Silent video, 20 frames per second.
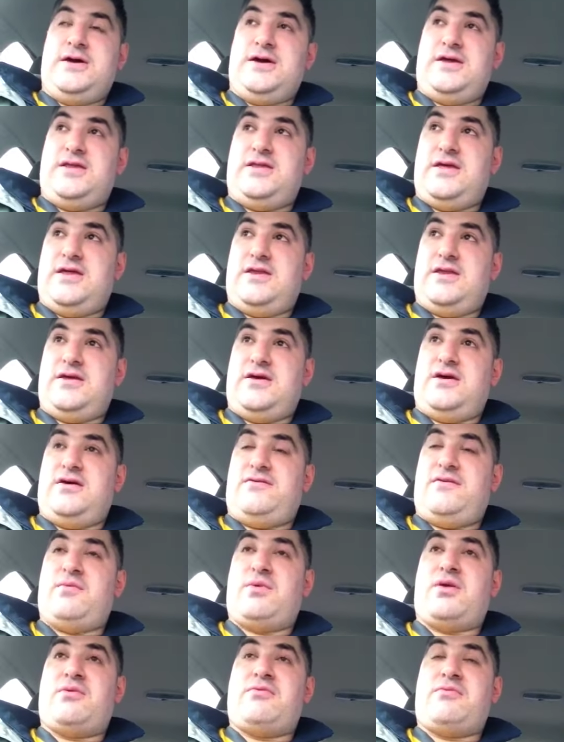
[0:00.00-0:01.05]
And then uh, I
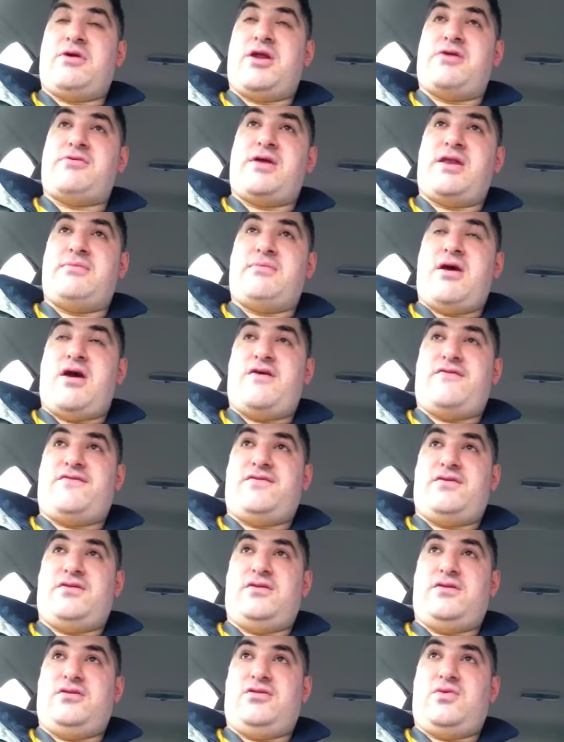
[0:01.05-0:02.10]
think when I, when I ran a
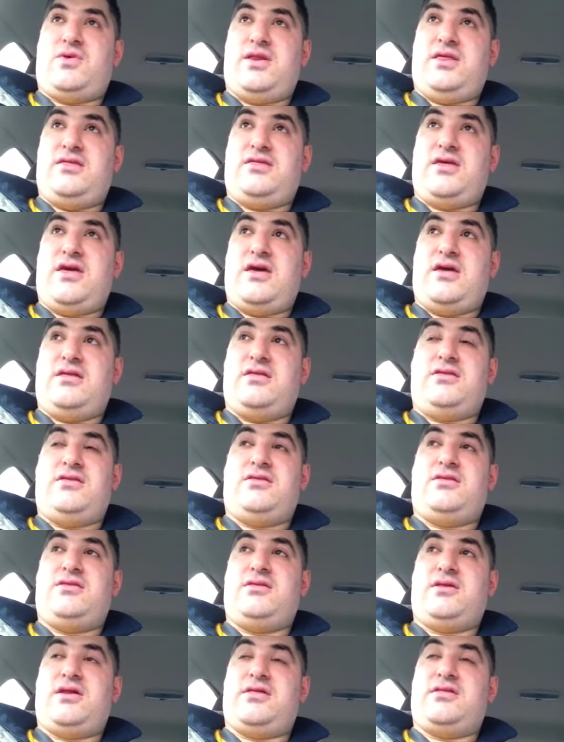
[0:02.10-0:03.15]
marathon in 2010,
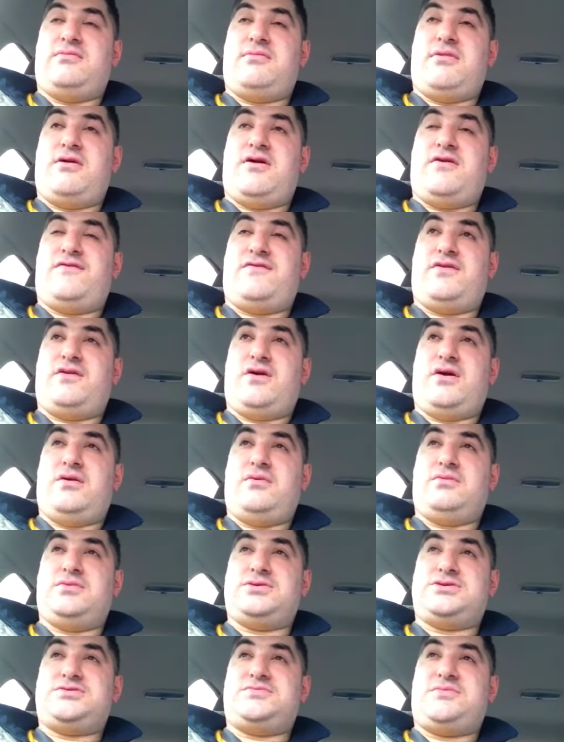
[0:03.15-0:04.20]
the London Marathon, I was